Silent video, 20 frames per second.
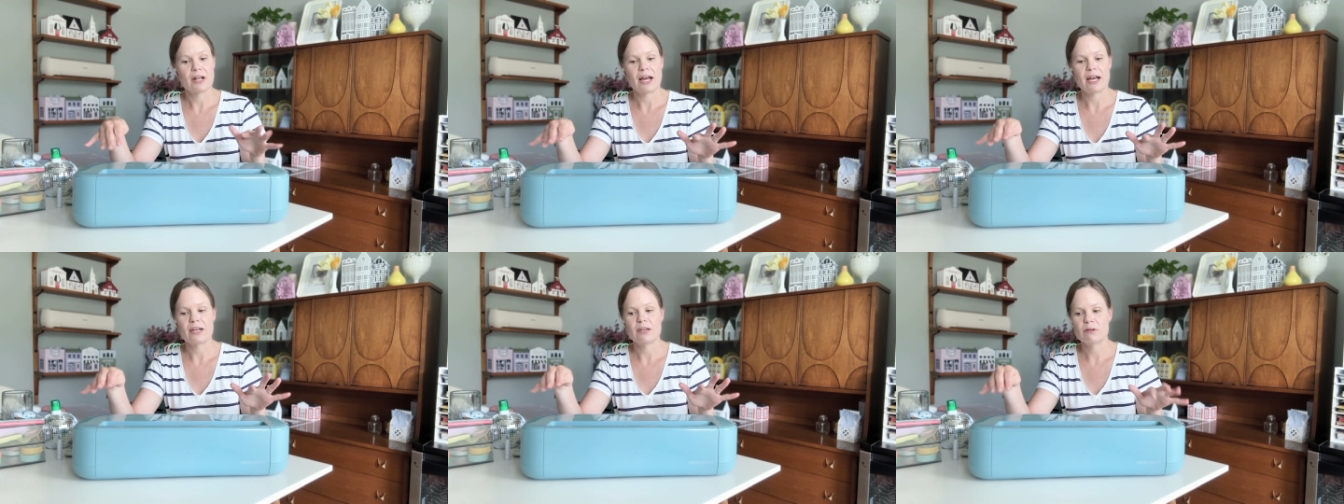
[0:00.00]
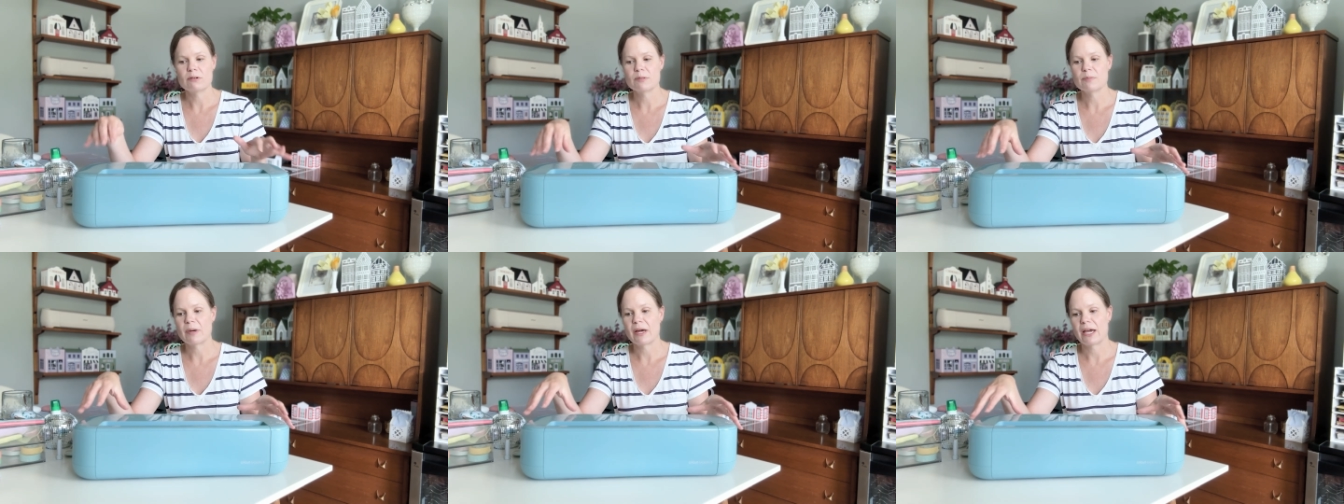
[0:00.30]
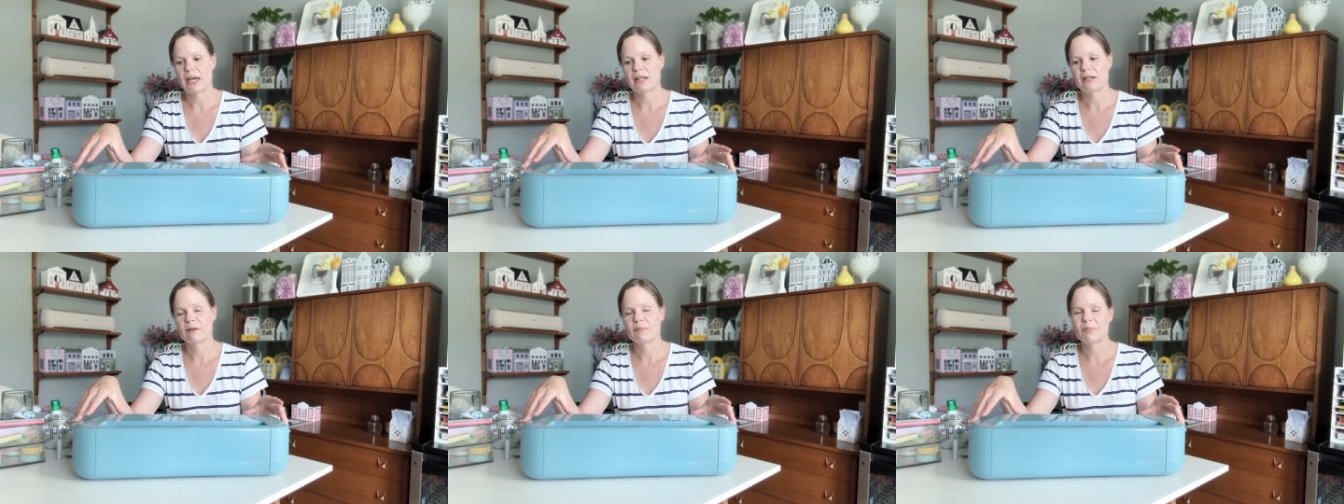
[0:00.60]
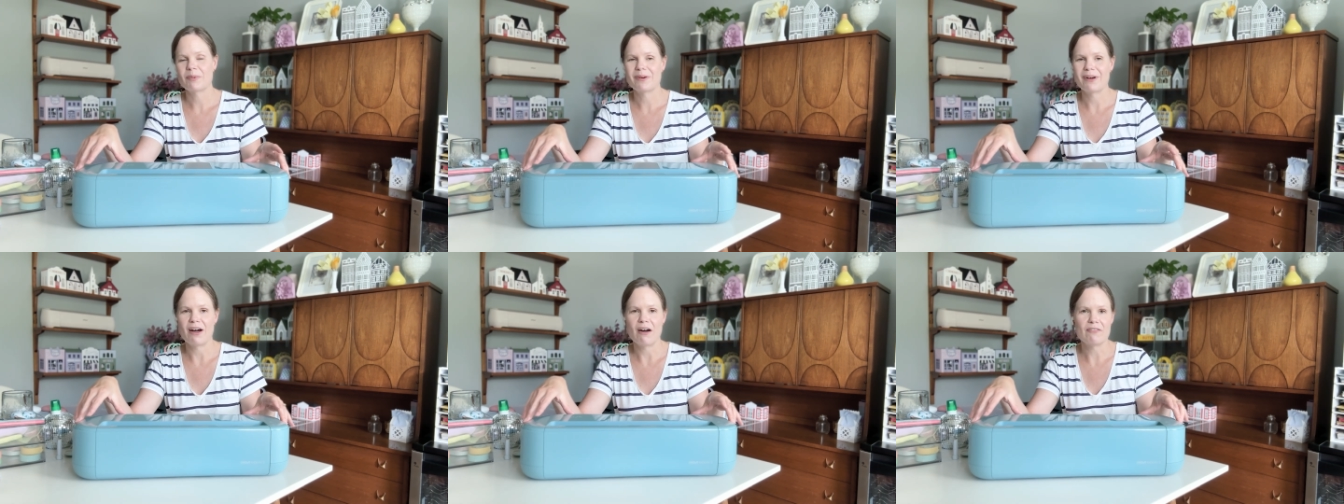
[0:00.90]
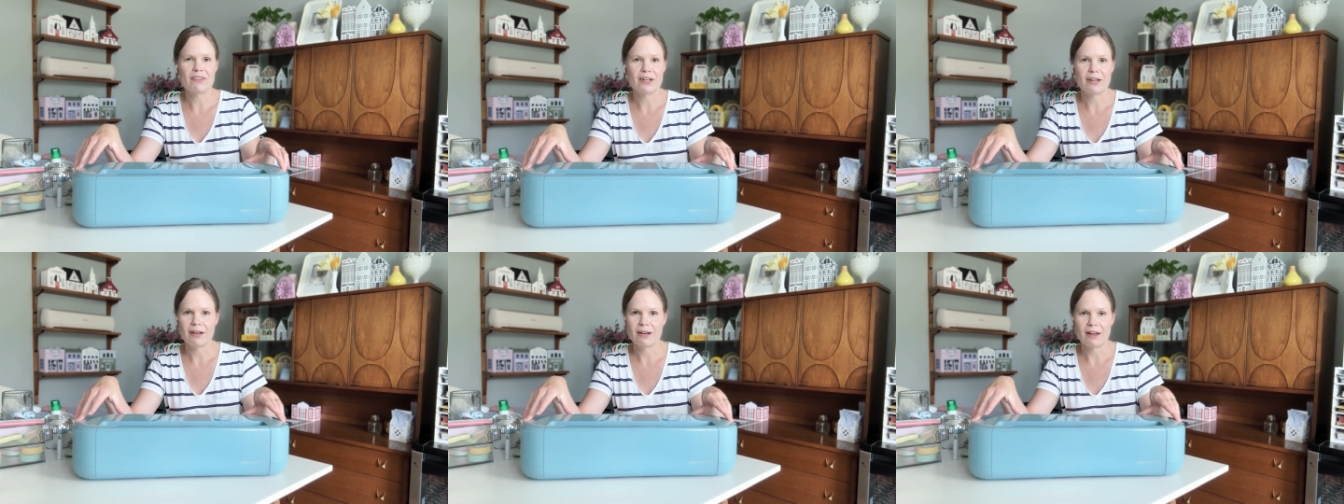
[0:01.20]
I use mine
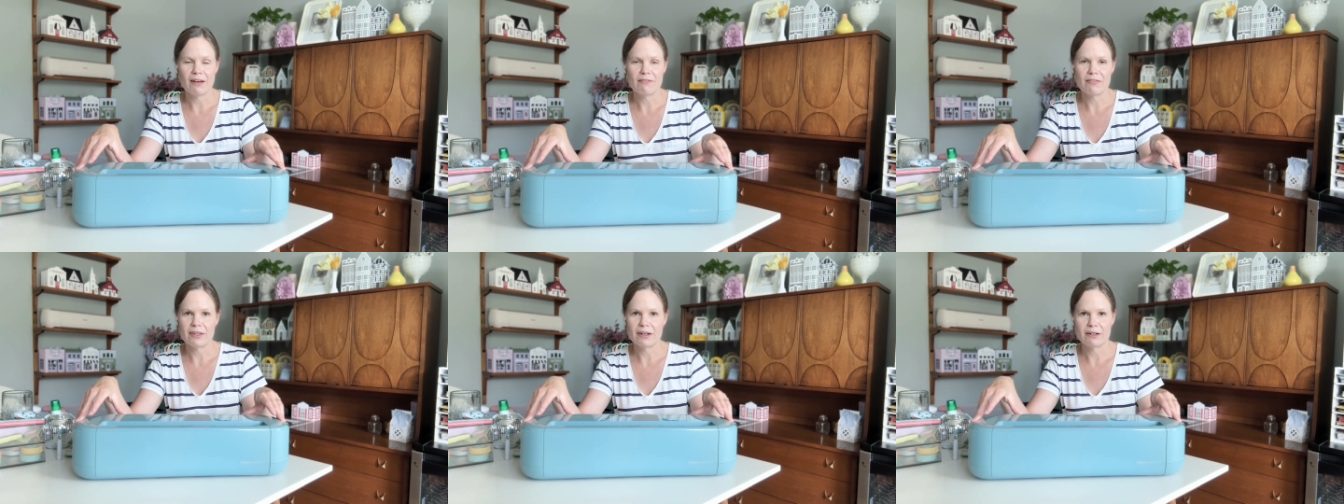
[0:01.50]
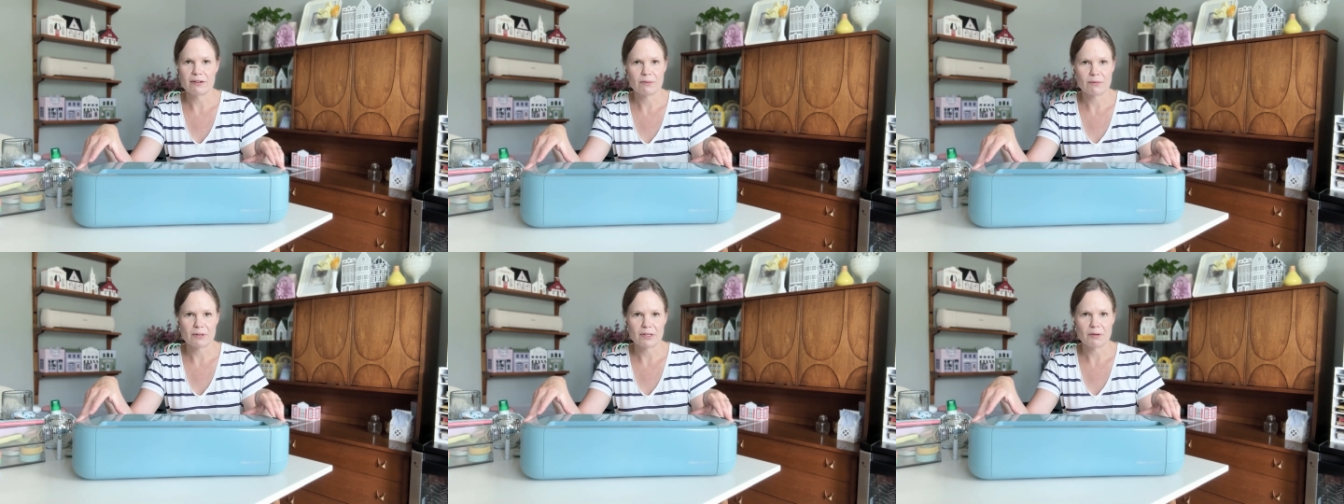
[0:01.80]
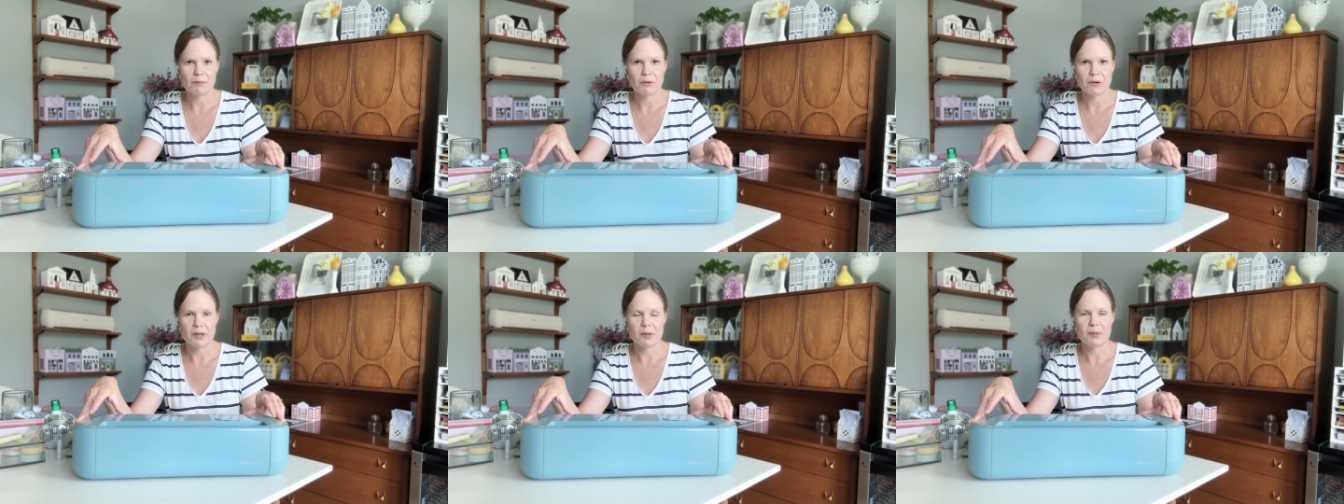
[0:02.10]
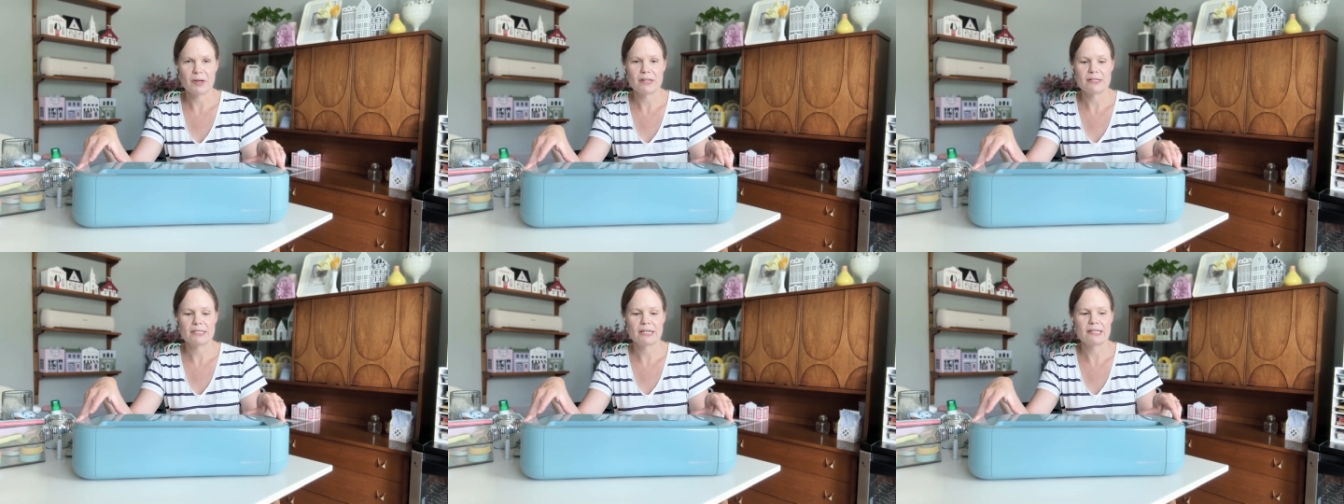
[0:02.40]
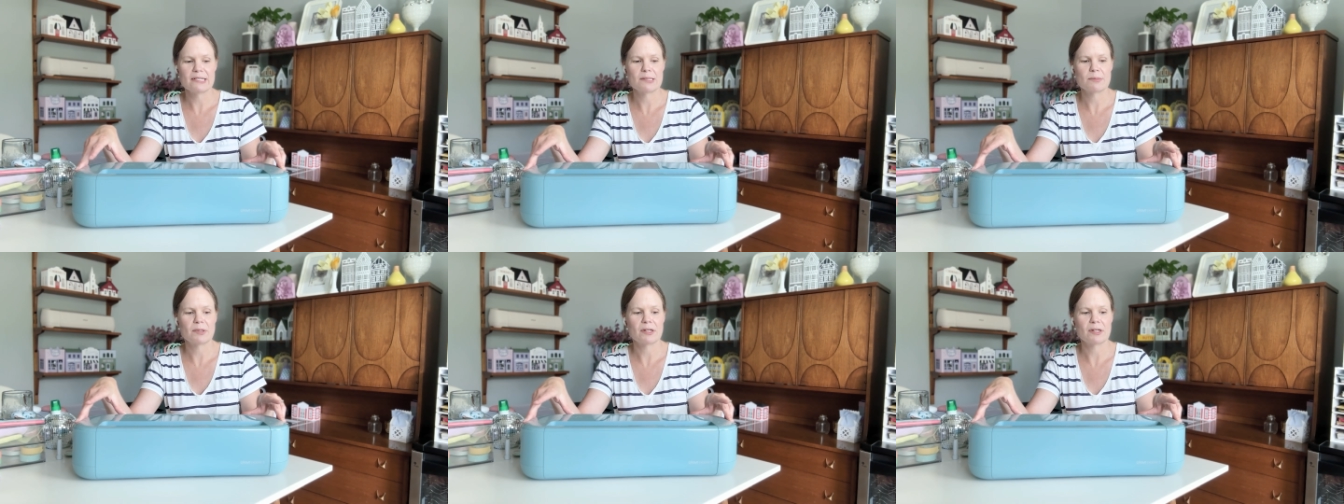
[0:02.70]
often enough that I don't really worry about dust,